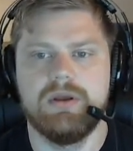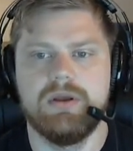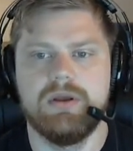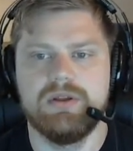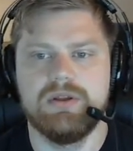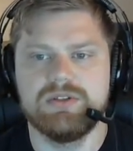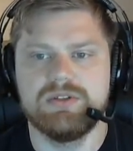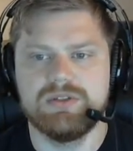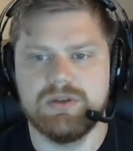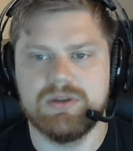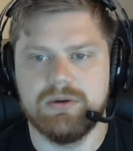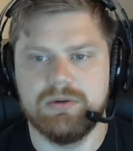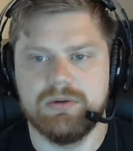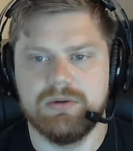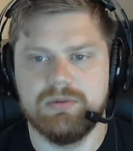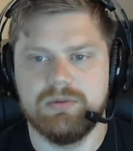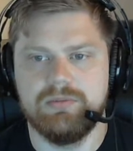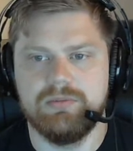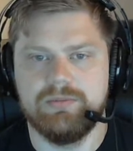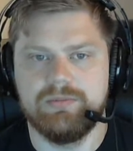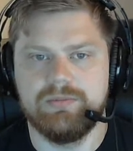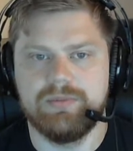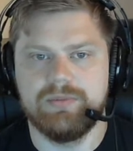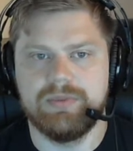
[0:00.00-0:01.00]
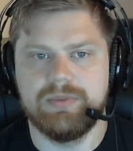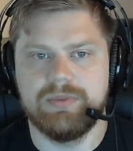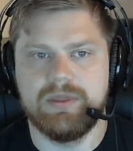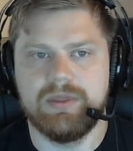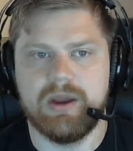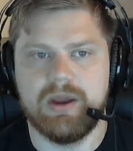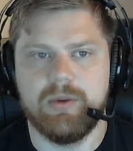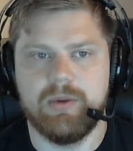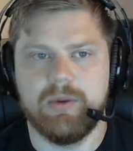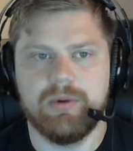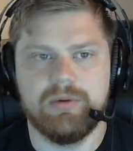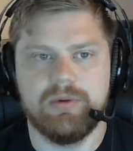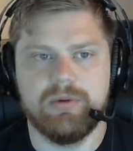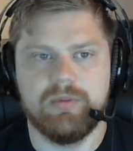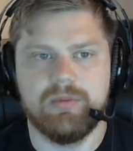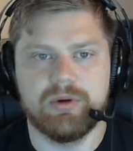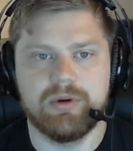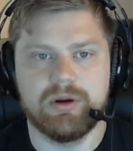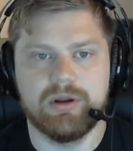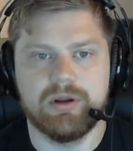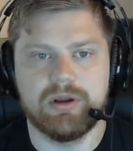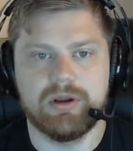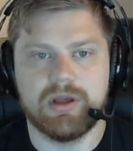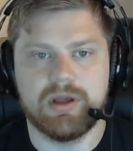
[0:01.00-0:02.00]
So we're
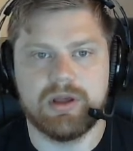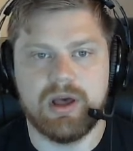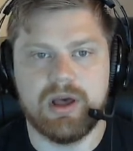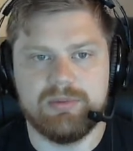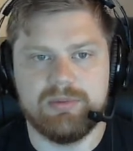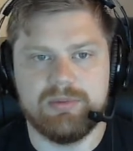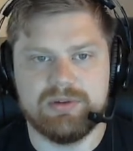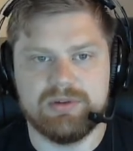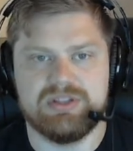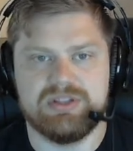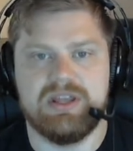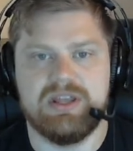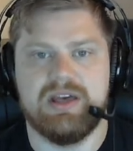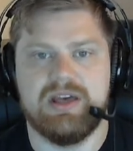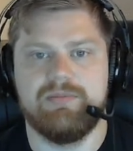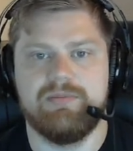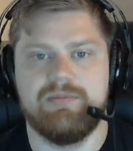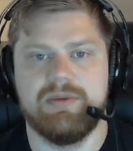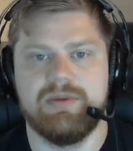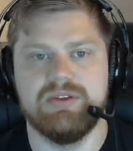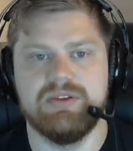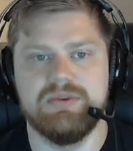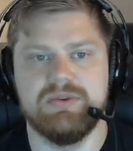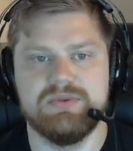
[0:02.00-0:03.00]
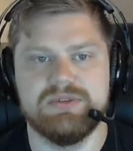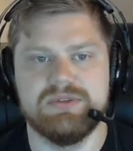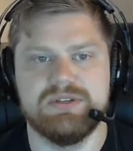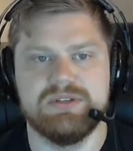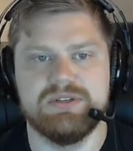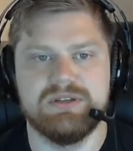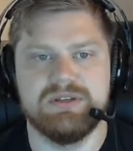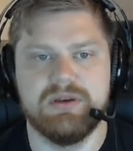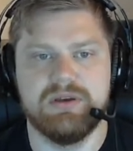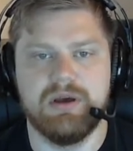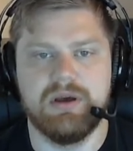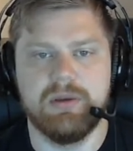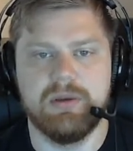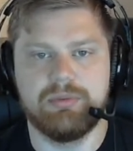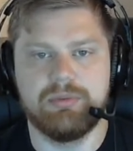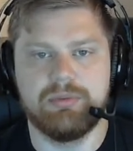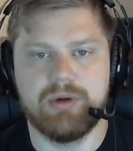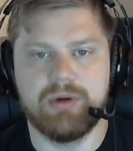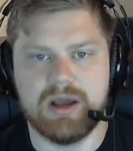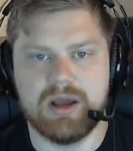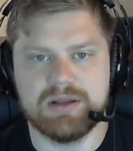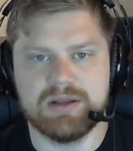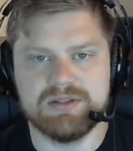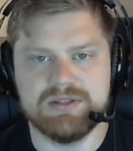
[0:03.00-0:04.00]
going to accomplish that by using a
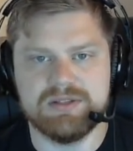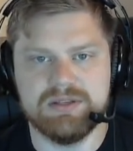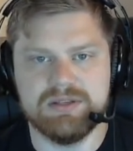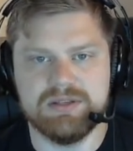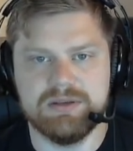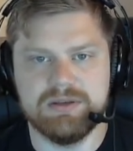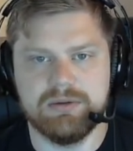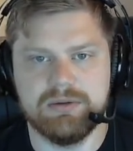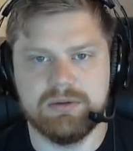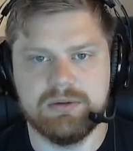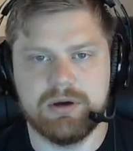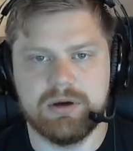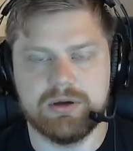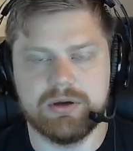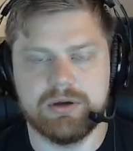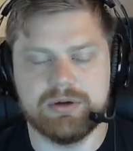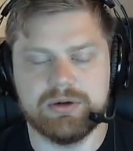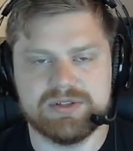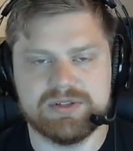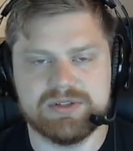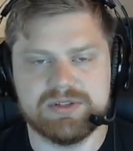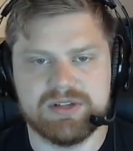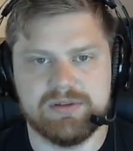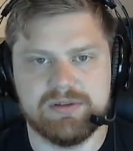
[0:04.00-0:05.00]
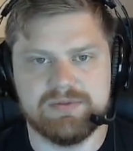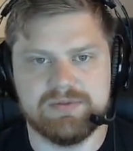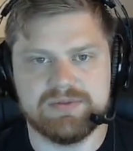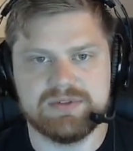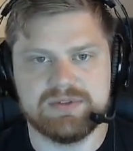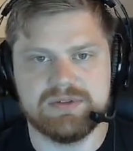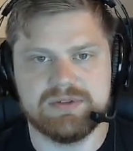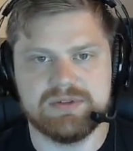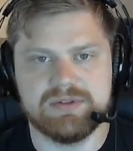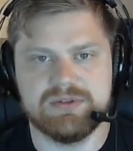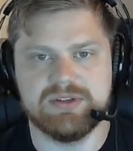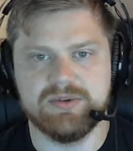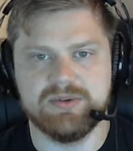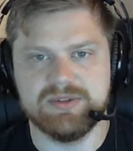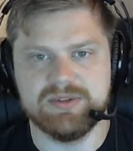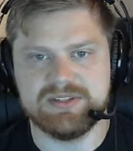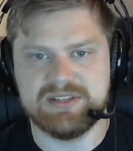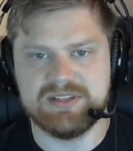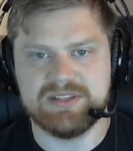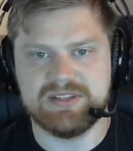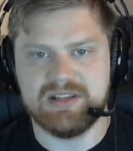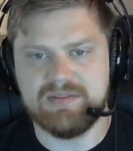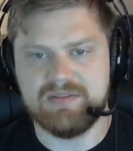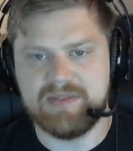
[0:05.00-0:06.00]
proxy on ourselves. So
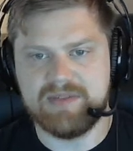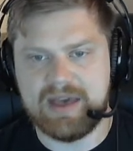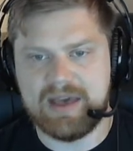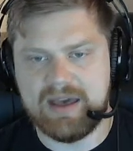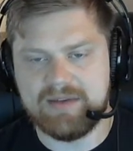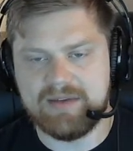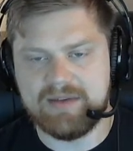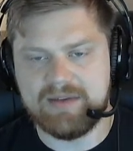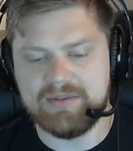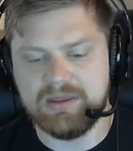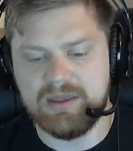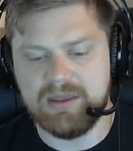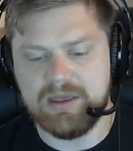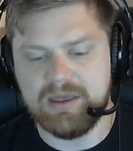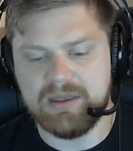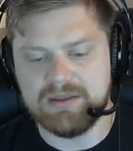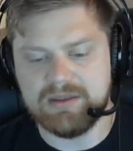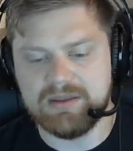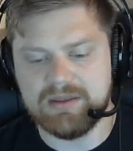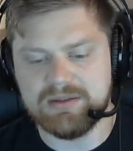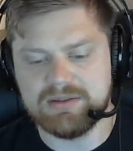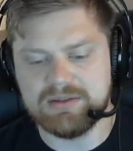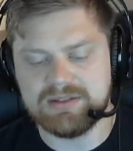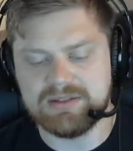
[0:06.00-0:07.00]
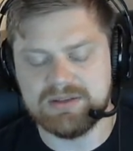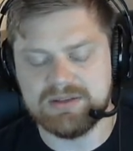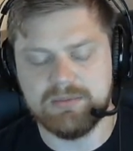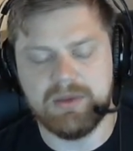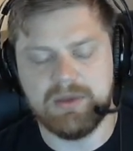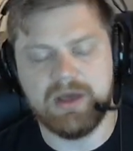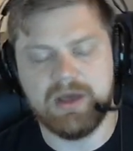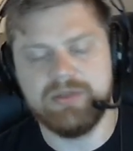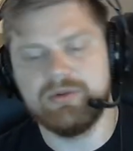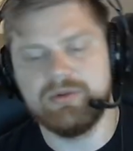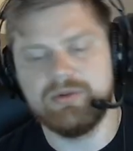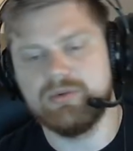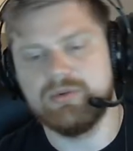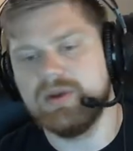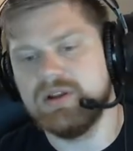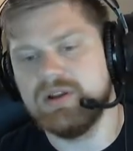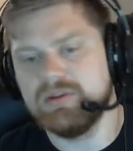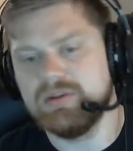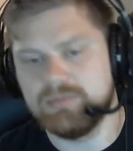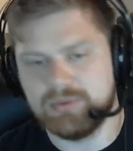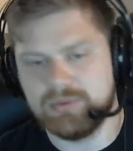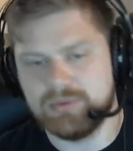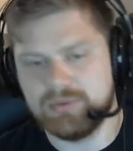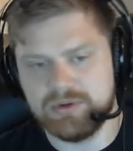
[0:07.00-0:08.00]
instead of having some other
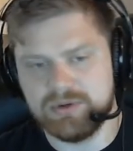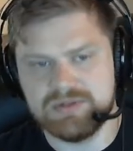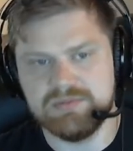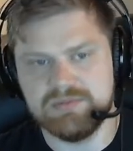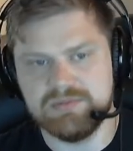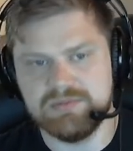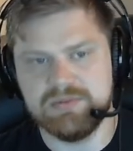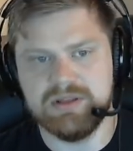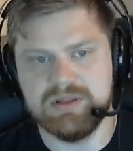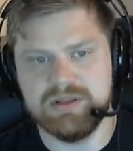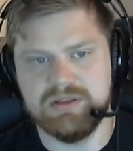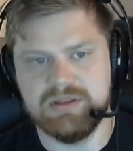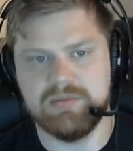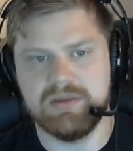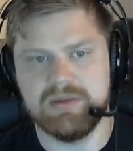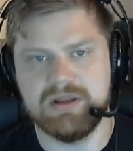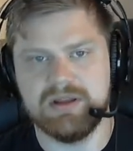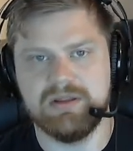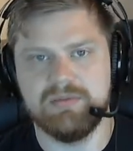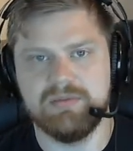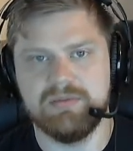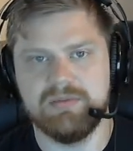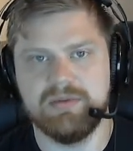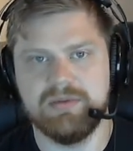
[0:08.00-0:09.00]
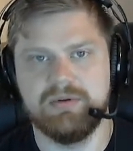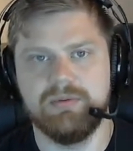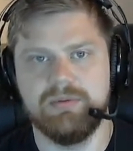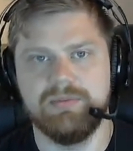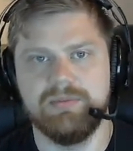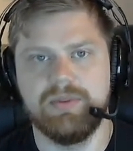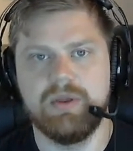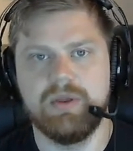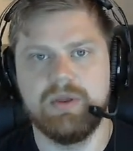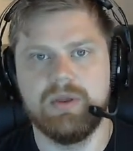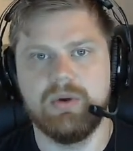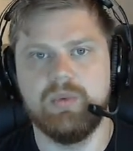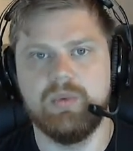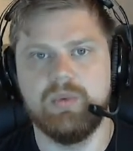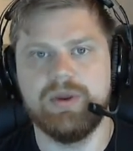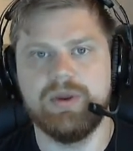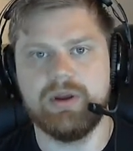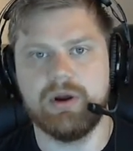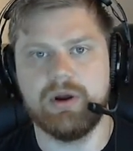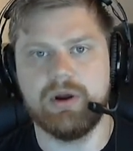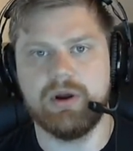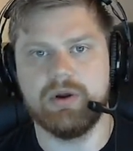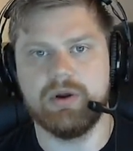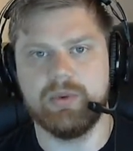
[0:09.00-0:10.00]
random person be the man in the middle,
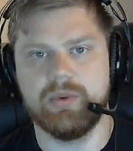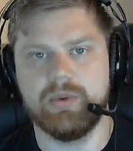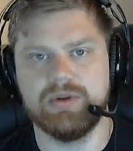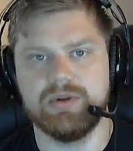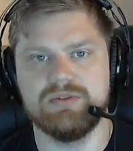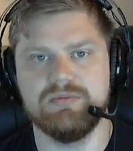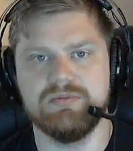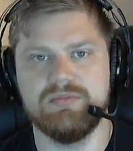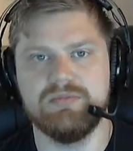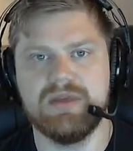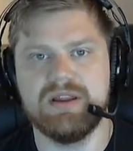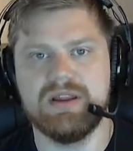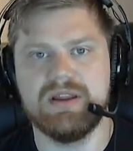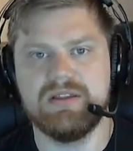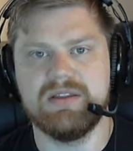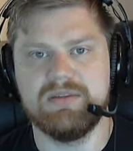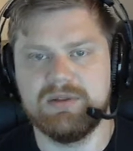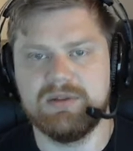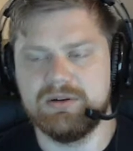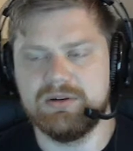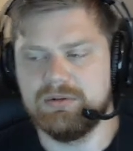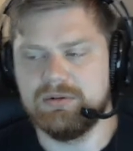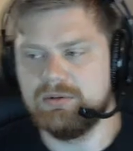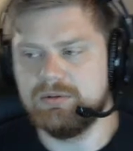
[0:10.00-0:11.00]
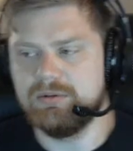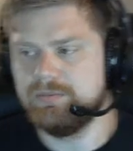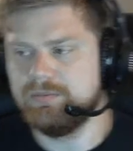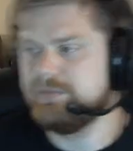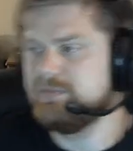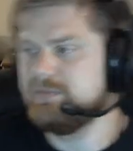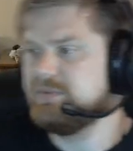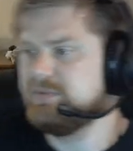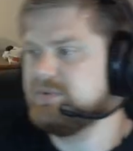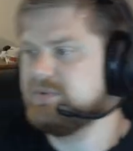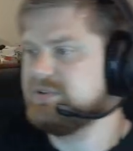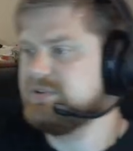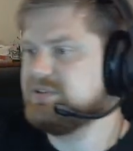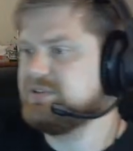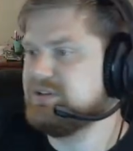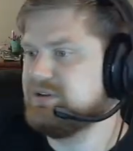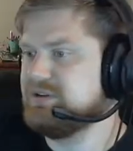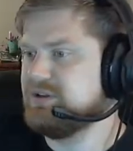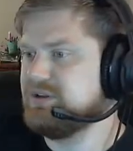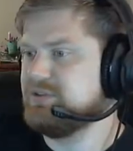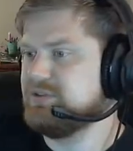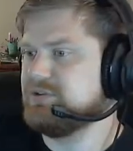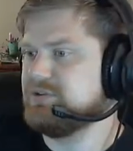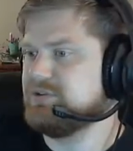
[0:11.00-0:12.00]
we are going to man in the middle,
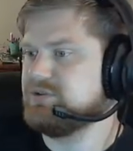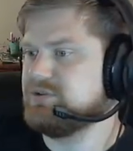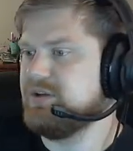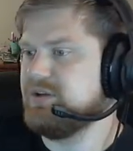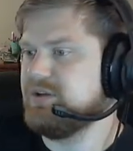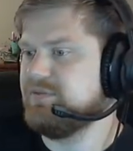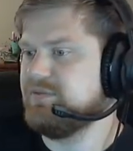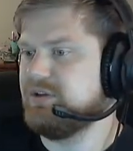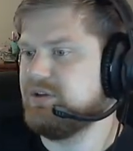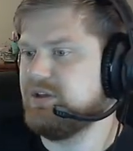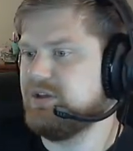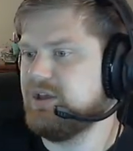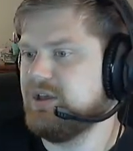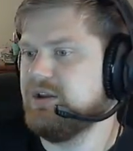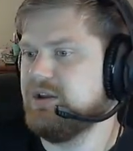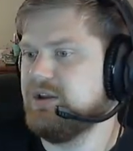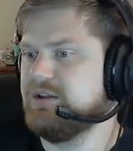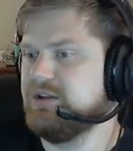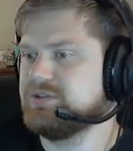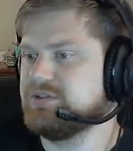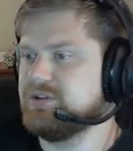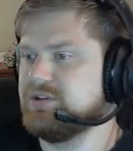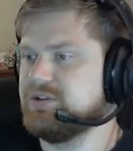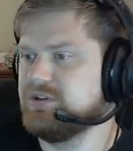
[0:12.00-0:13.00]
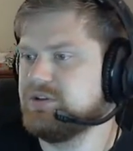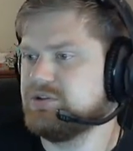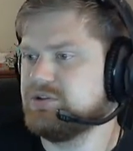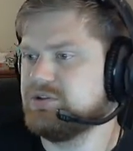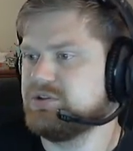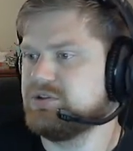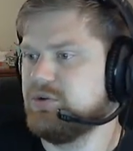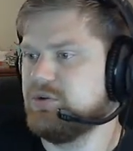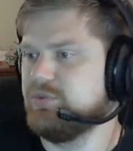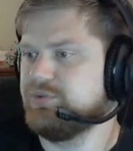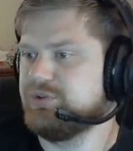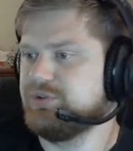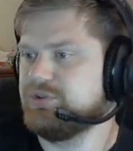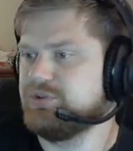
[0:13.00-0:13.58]
send out the traffic, and it's going to just go